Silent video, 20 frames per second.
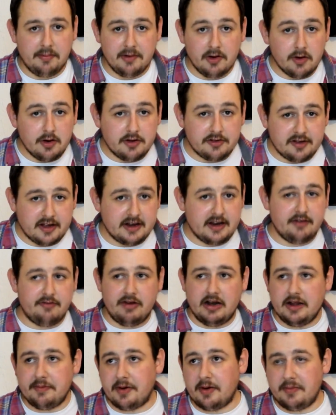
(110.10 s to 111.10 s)
be honest, I didn't
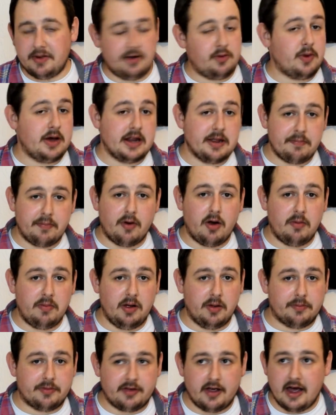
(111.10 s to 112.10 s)
really bump into any
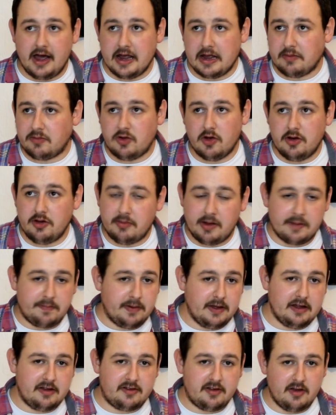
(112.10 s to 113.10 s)
problems. I turned my
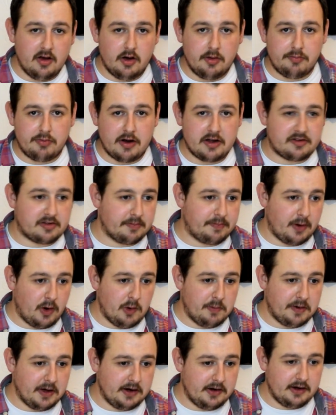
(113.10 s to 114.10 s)
PC on, pressed the
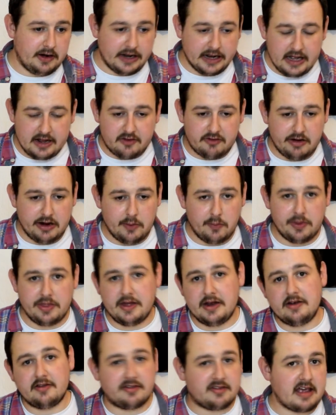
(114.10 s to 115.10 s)
power button, literally
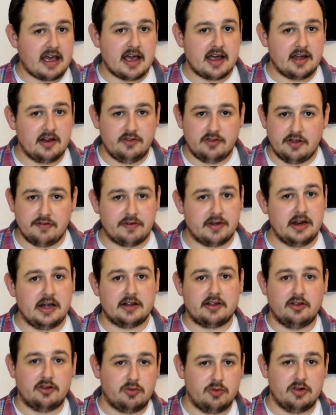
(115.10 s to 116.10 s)
within seconds they've
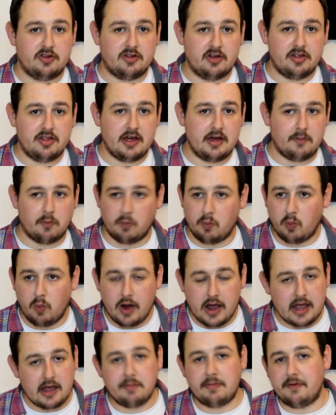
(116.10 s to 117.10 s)
connected to each other,
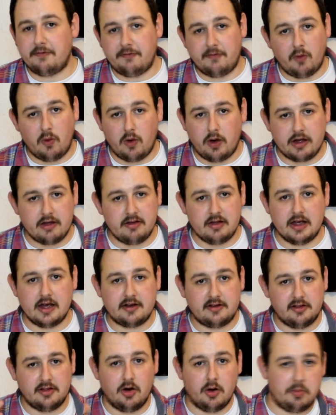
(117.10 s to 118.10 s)
way before I even
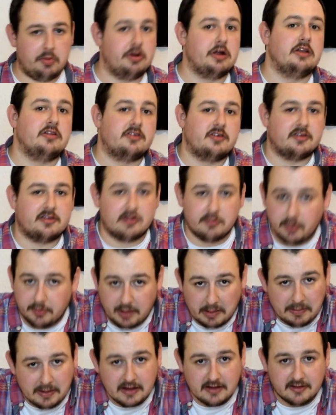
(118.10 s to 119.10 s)
get to the operating system on
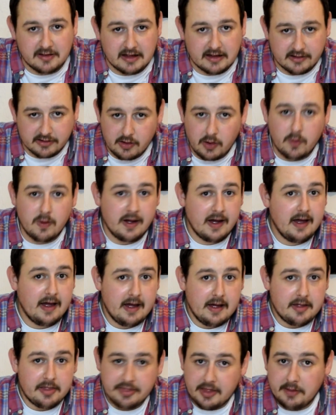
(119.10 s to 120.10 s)
my PC. So
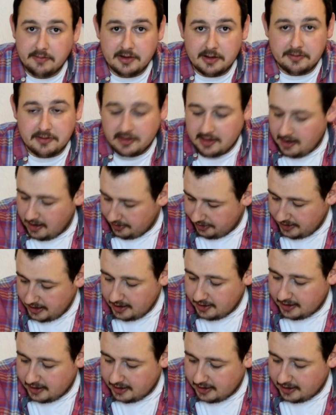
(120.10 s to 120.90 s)
thumbs up to that. They